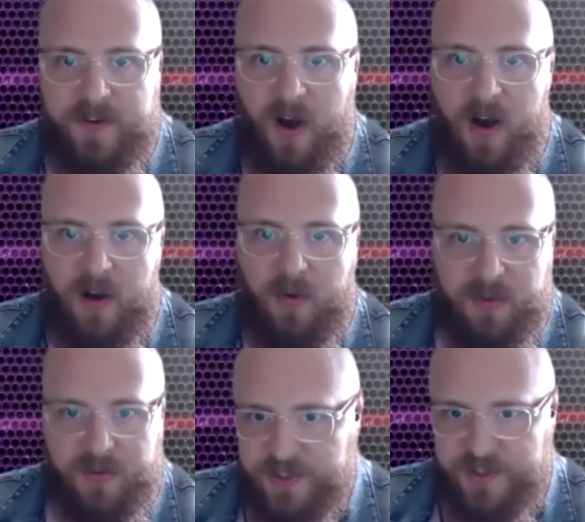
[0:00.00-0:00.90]
dog
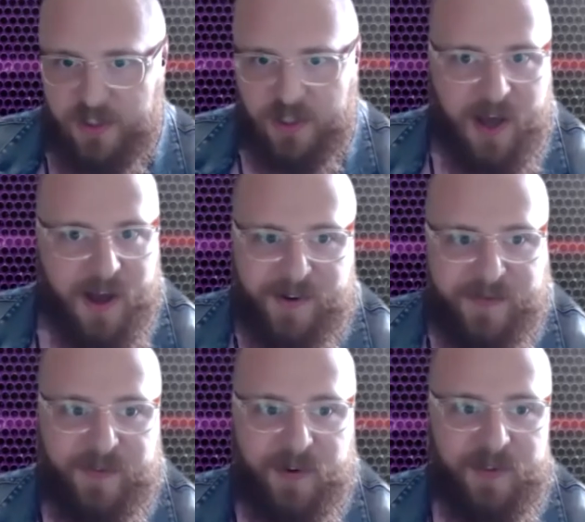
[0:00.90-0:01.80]
with just a lot of
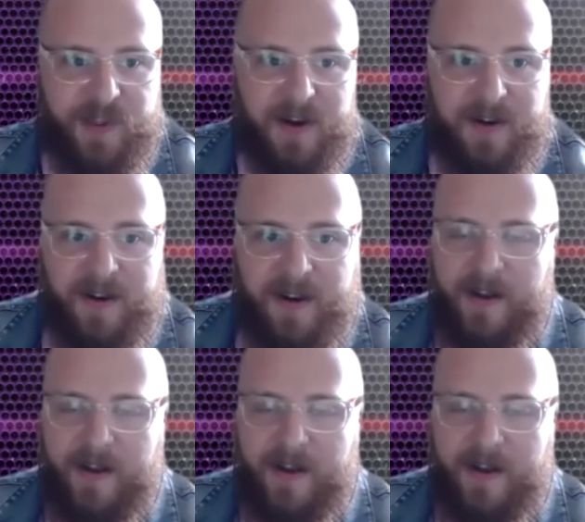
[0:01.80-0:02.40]
fur there,